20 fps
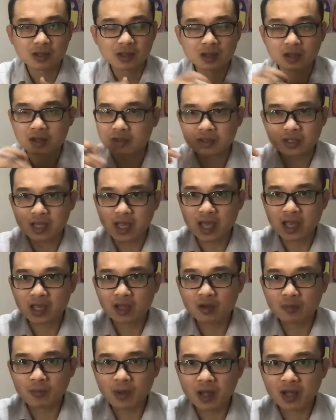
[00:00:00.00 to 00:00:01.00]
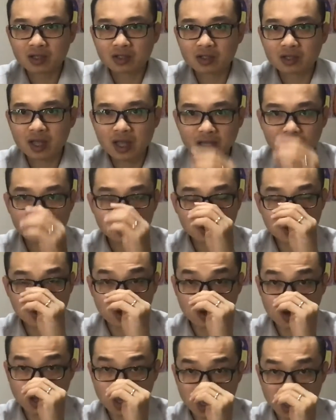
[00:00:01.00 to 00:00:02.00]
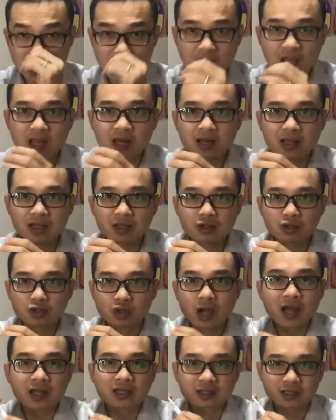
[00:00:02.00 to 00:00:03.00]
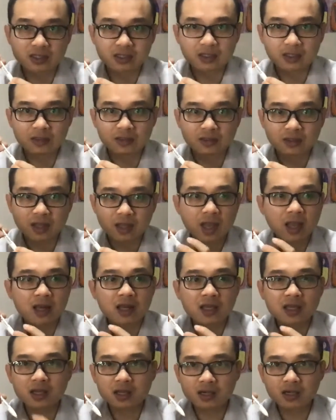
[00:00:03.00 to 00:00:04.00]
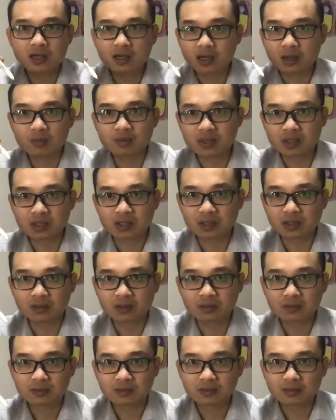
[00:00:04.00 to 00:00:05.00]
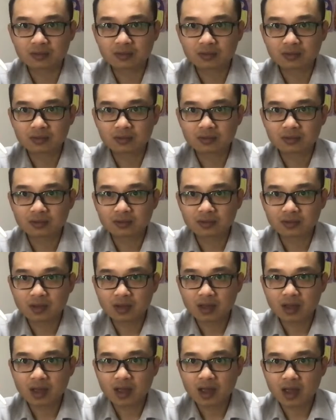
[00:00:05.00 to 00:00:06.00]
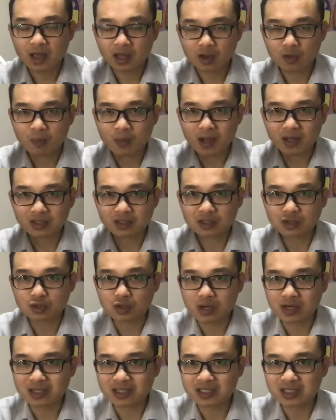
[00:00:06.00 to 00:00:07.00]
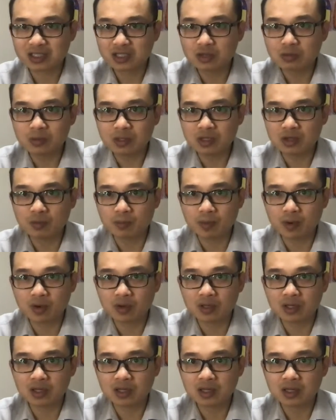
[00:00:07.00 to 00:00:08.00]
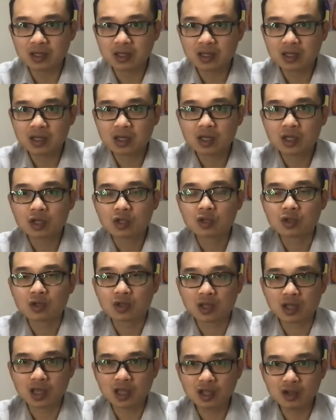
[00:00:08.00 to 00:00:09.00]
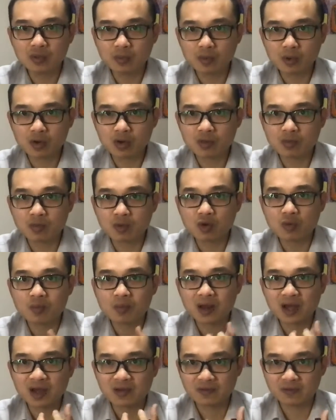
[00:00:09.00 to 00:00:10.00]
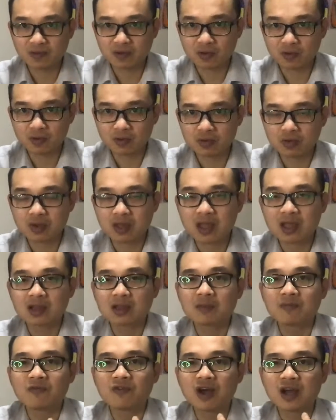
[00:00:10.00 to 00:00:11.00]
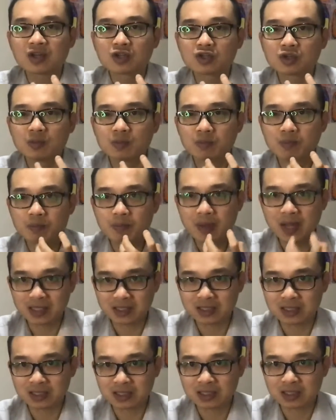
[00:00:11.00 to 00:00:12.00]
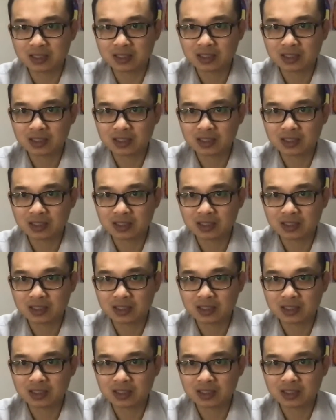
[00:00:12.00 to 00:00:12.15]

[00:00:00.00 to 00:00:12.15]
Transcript: Because the acupuncture hasn't got any drugs in it, any herbs in it. Acupuncture is trying to stimulate the body to get the body more blood flow, to get the function better.